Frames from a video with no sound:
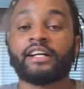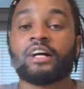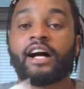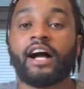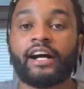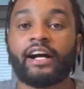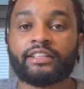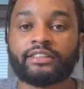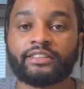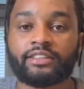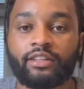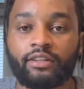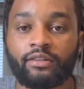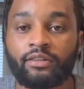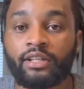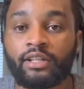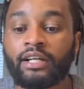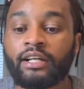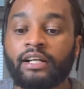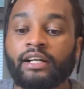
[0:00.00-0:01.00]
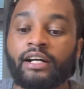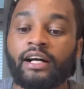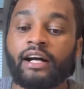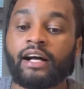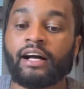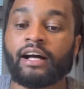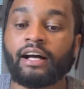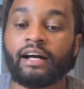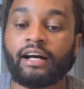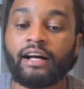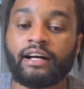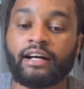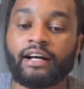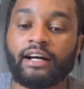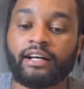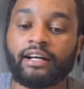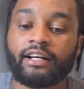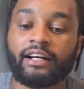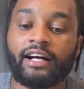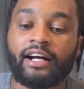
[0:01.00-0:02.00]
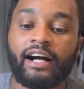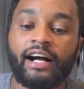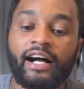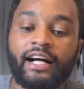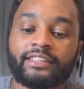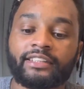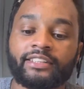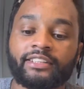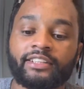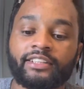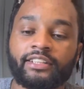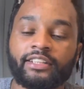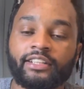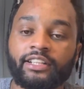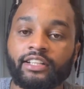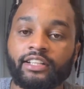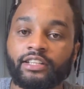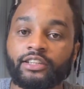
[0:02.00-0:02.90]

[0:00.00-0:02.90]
All right, so I took